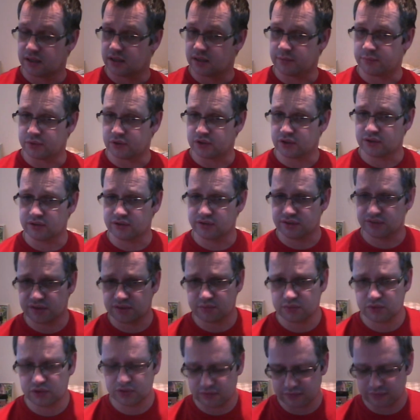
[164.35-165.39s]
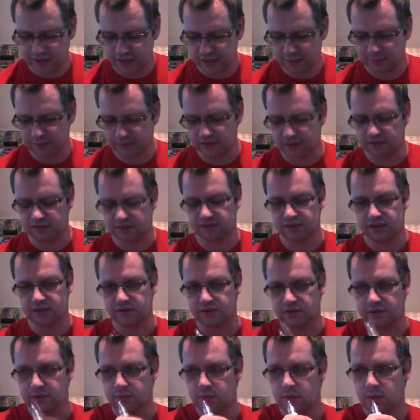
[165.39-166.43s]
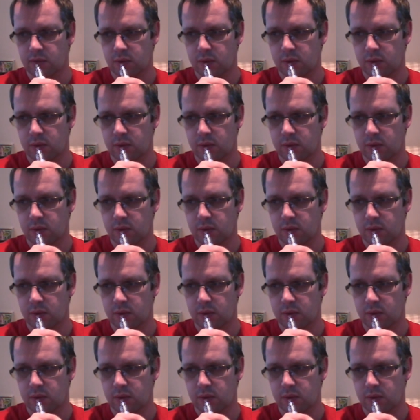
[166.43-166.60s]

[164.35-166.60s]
they're producing some good vapour considering.